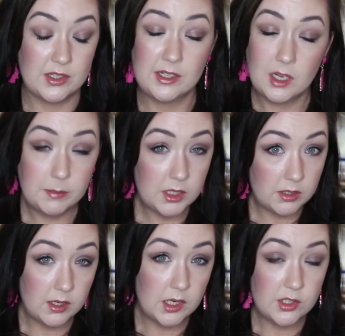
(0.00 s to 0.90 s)
and it can be
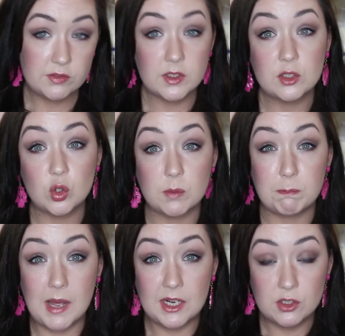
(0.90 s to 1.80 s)
kind of hard to find good
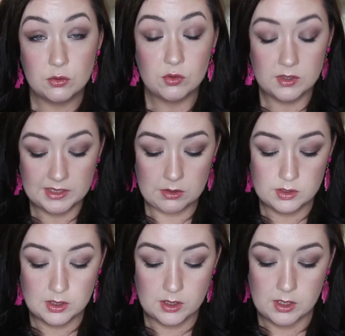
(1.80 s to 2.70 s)
matte neutrals out
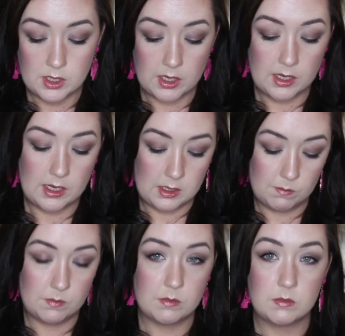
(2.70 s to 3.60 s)
there.
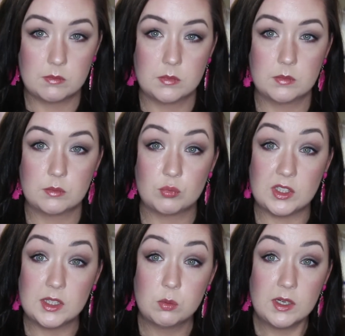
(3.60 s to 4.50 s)
This is